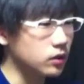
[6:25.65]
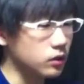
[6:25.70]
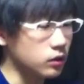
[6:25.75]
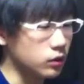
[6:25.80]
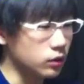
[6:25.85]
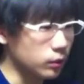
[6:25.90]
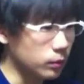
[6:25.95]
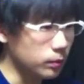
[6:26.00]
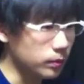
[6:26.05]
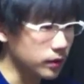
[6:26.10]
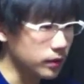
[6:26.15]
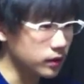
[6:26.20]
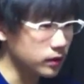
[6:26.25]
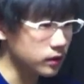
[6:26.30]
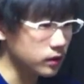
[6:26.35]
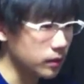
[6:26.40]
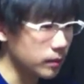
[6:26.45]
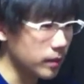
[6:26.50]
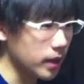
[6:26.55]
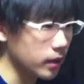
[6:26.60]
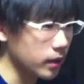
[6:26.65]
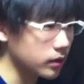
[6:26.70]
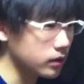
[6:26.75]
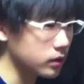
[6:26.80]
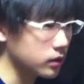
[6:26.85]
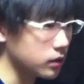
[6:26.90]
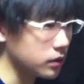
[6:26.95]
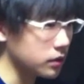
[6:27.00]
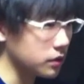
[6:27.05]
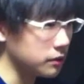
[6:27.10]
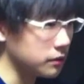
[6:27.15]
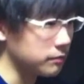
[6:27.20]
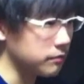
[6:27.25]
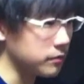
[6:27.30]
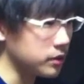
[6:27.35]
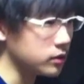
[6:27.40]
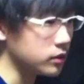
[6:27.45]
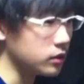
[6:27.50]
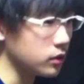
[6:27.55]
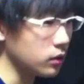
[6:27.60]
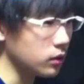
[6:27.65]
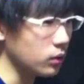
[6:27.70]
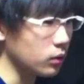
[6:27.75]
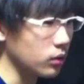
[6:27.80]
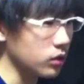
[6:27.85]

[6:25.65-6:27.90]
copious amounts of miso,